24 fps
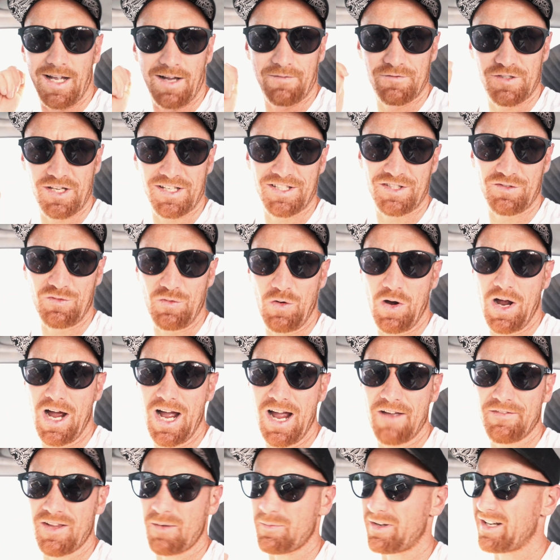I've just
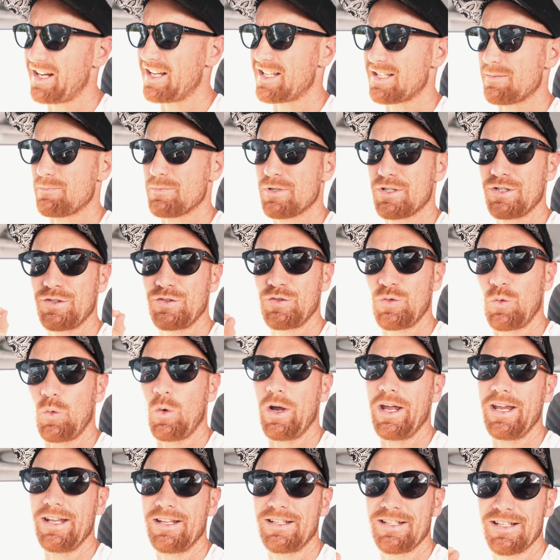arrived. I'm gonna get some
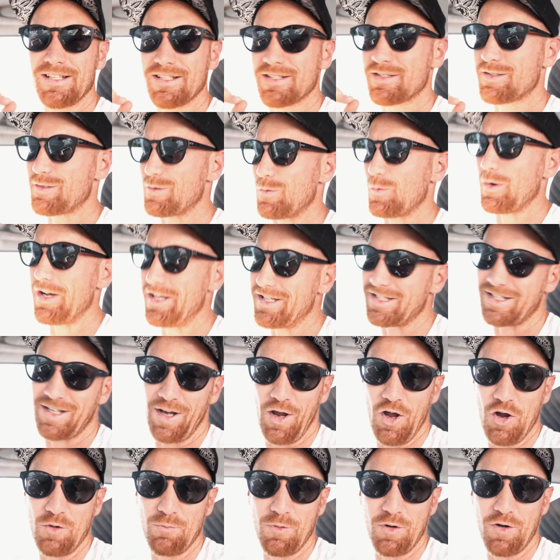sweet, sweet
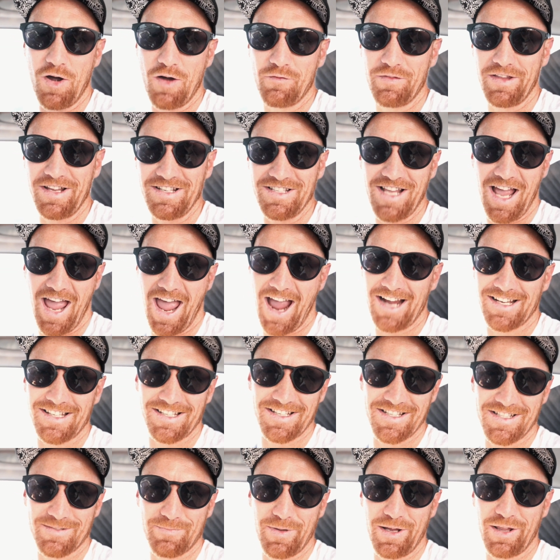slow-mo of these
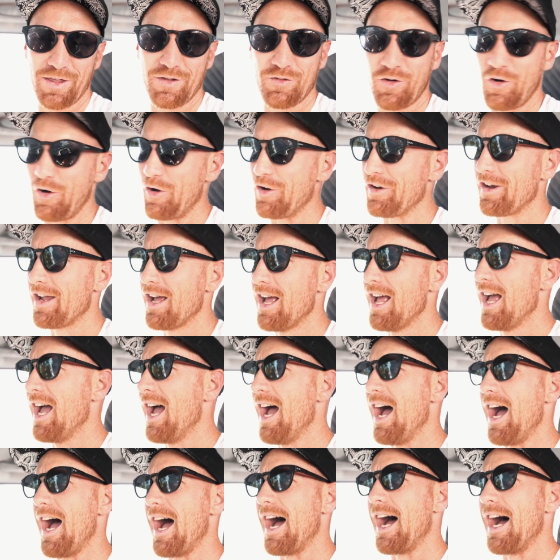axes being thrown.
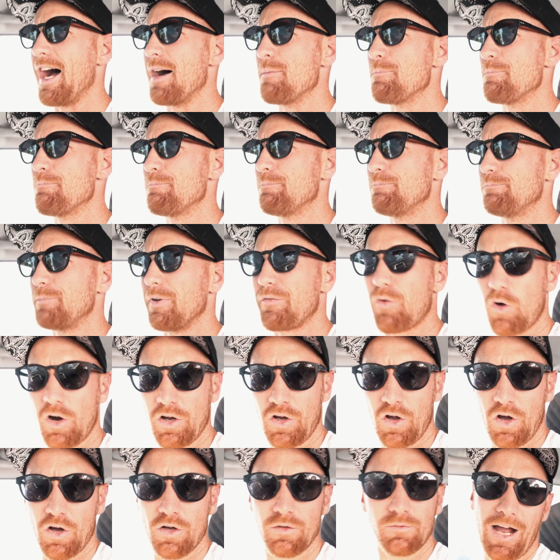Um, before I
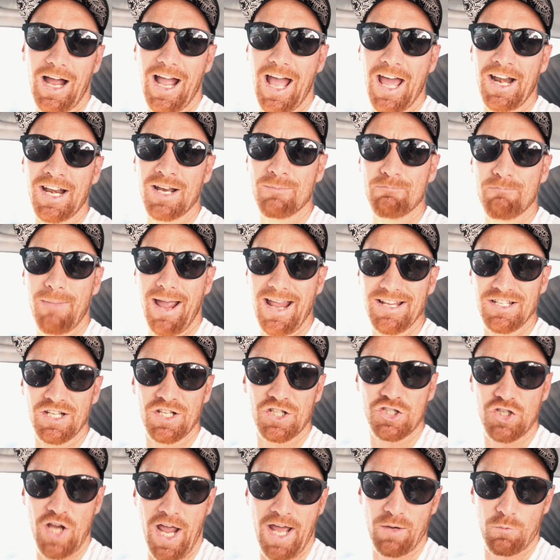go, I had an amazing
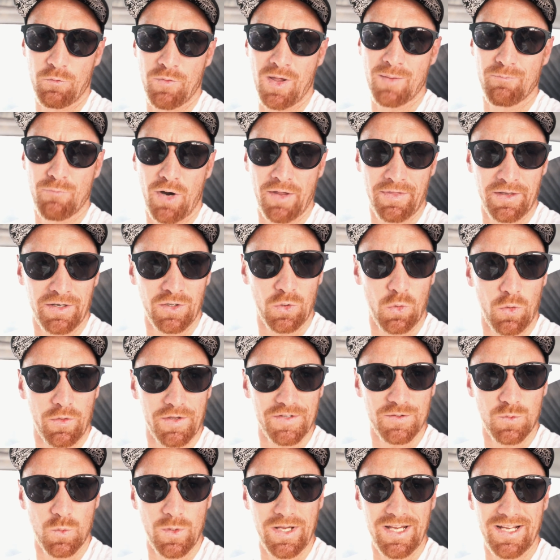chat with my brother-in-law
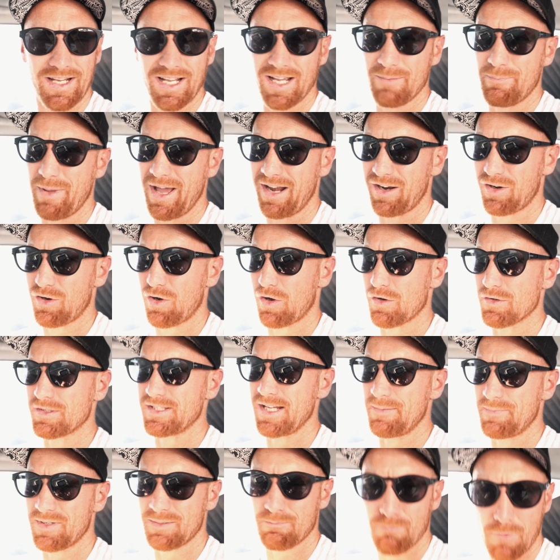this week about a
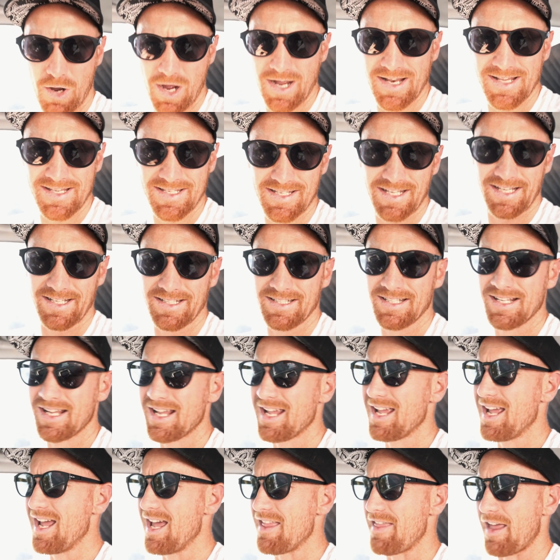concept and mindset
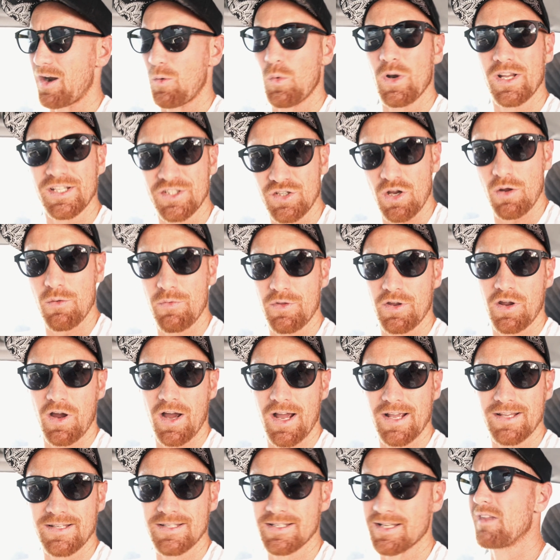that I wanna share with you
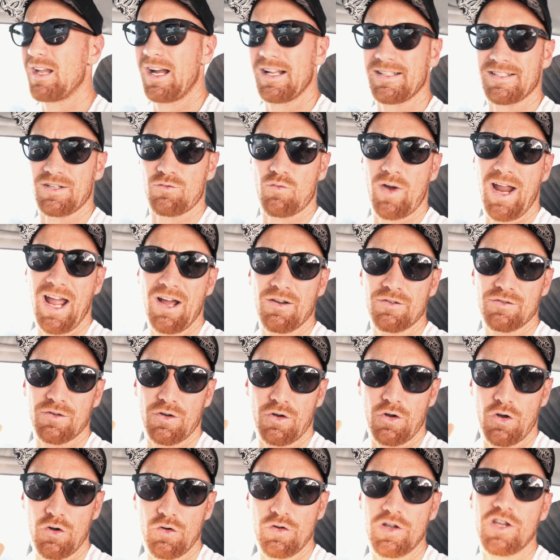guys. It's around
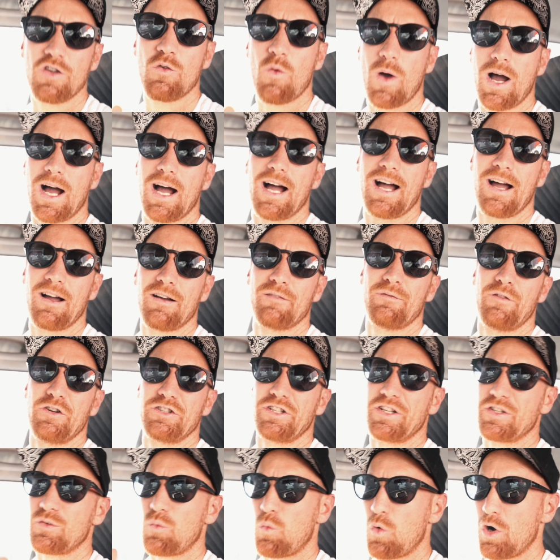who you are
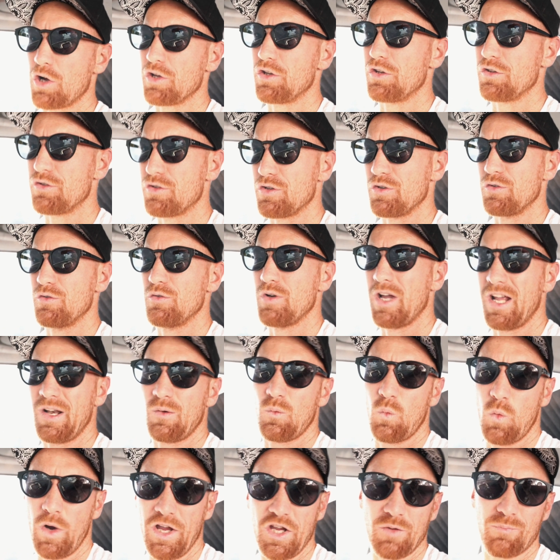versus what you do
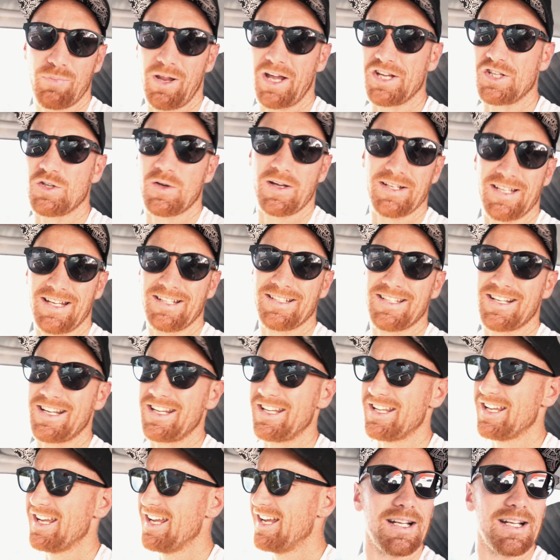and where you place your
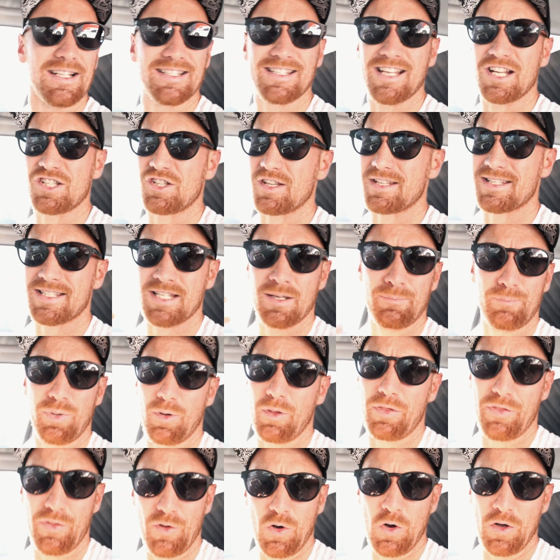identity. It's such a simple
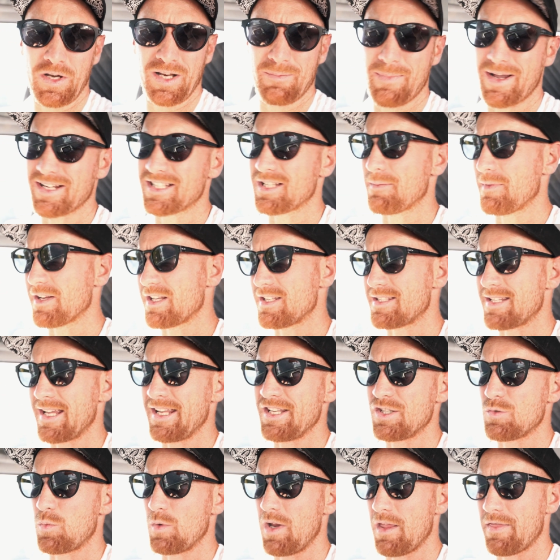thought and it makes so much
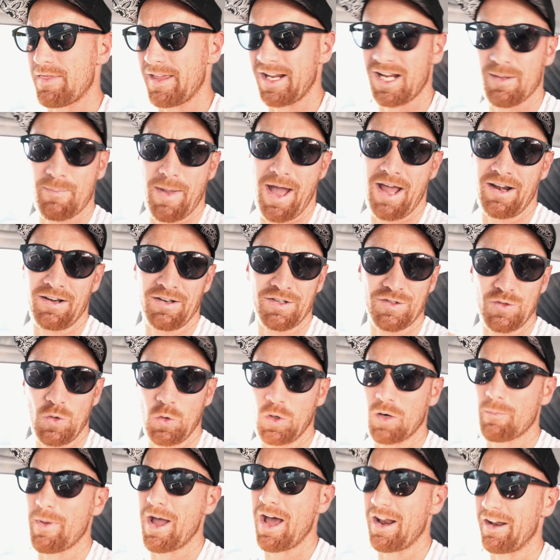sense when you think about it and
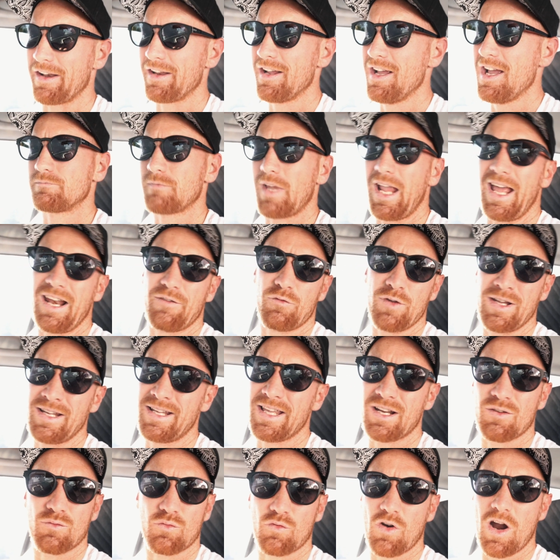talk about it. And if we can
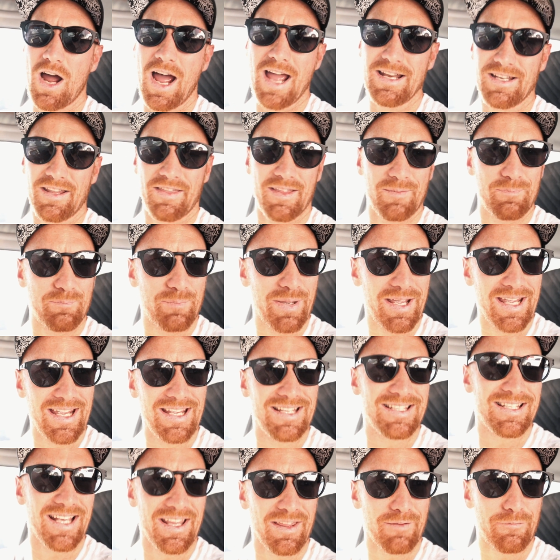get it right, the
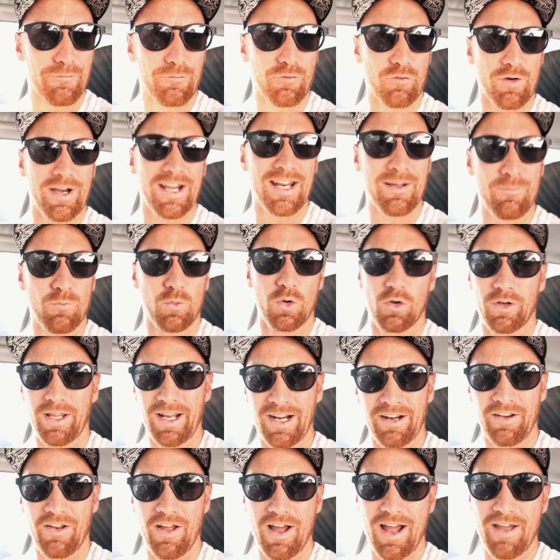peace and the freedom we'll get
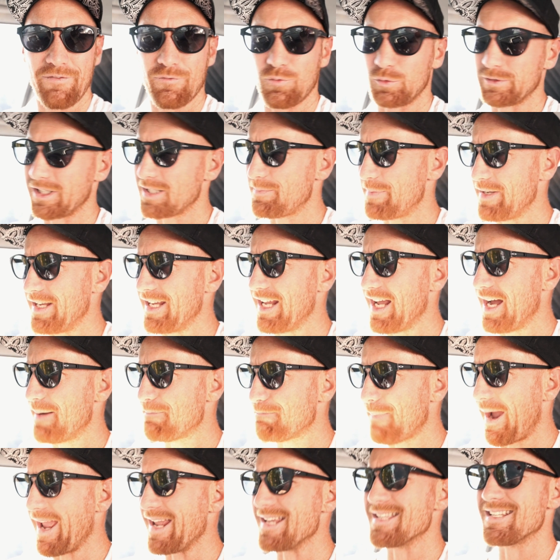in life will just be
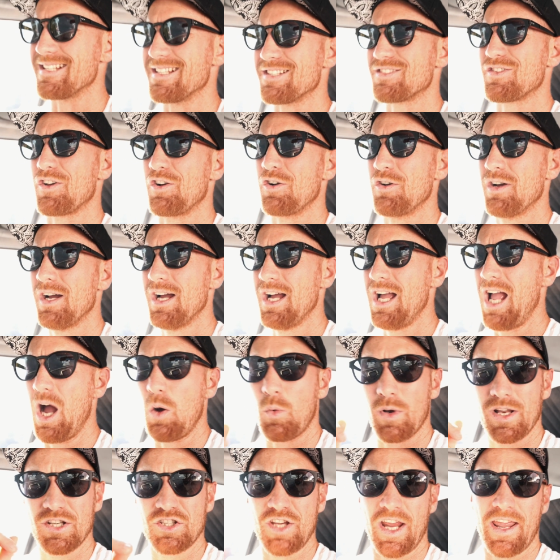amazing. So I
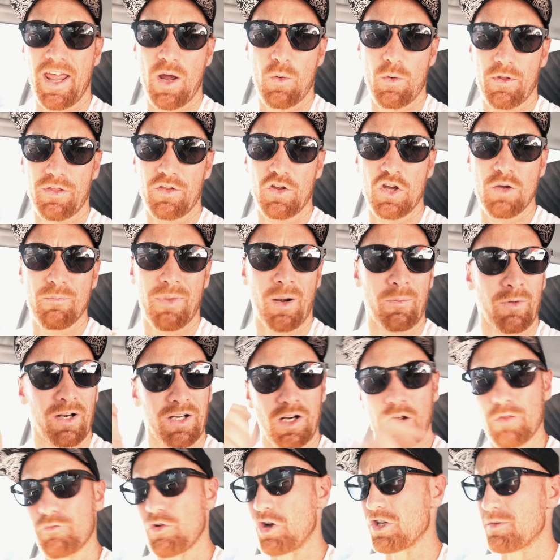wanna share that with you, but I'm gonna
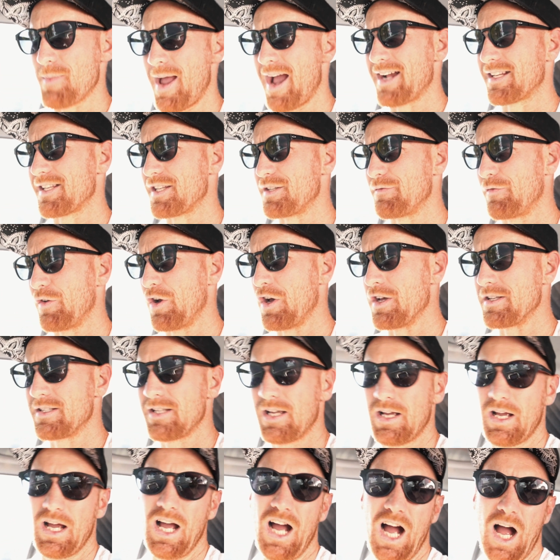go throw some axes first.
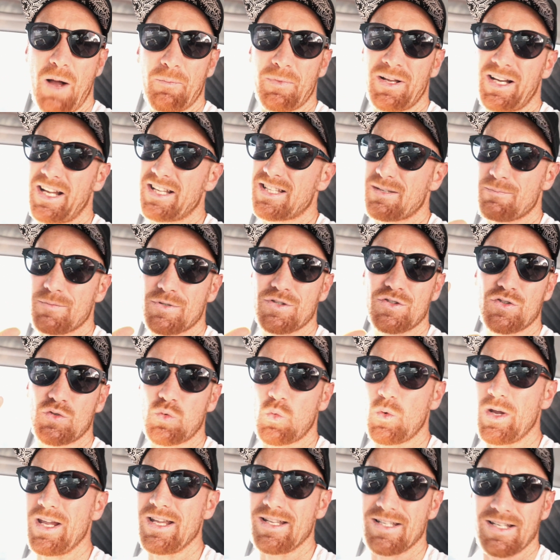I'm gonna get some
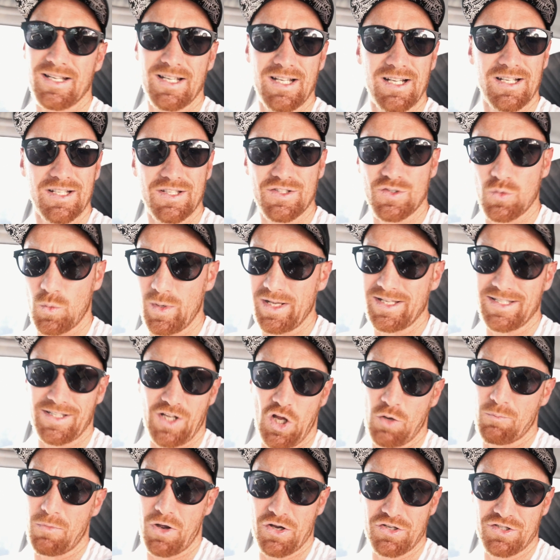sweet, sweet
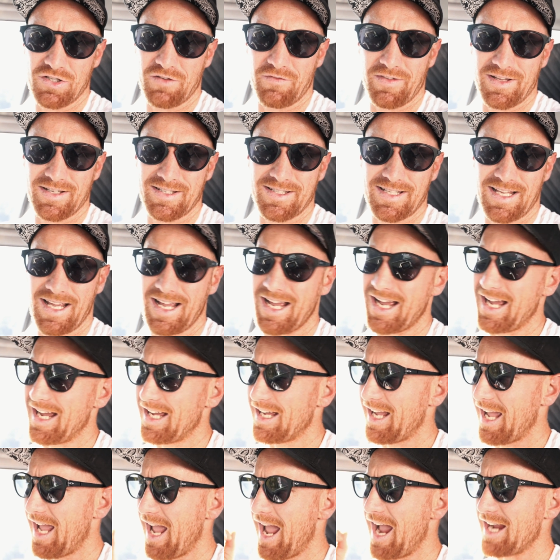slow motion of this uh,
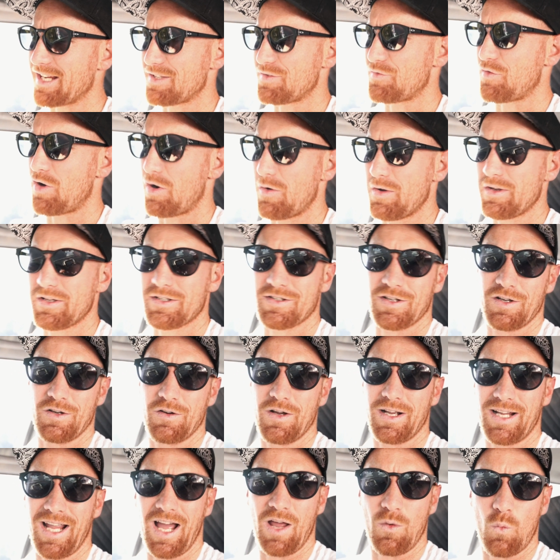axe throwing. So
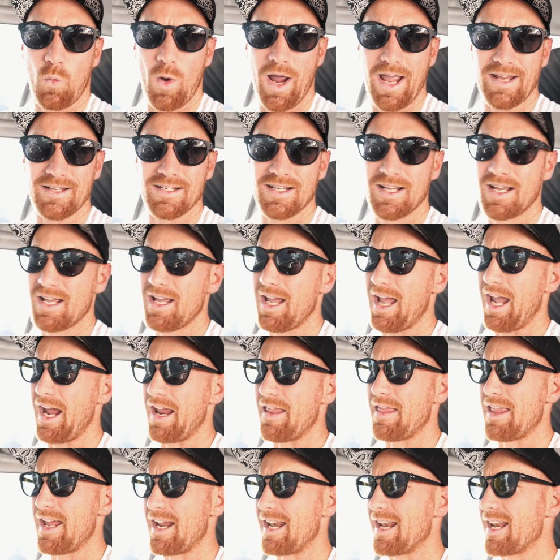I can't wait.
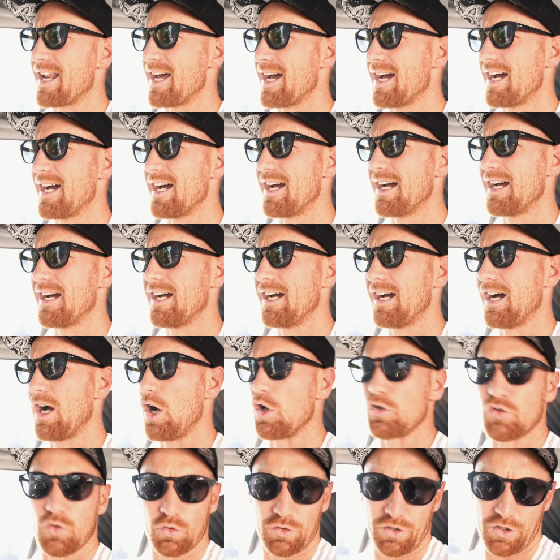And then uh,
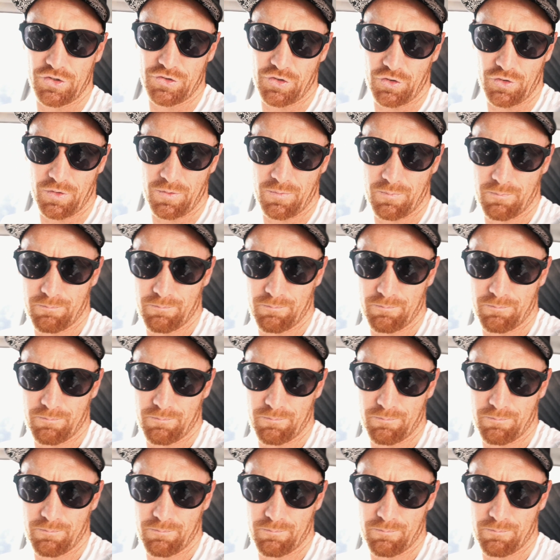I'll talk to you soon.